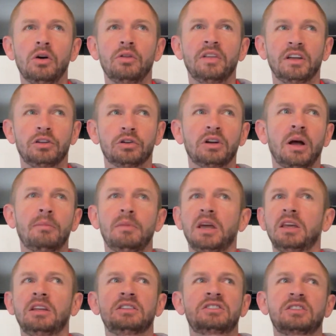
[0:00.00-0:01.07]
that you're not
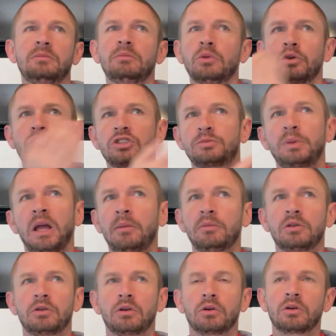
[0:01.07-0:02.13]
making some mortgage
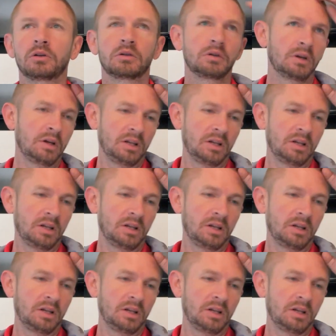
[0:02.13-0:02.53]
payment or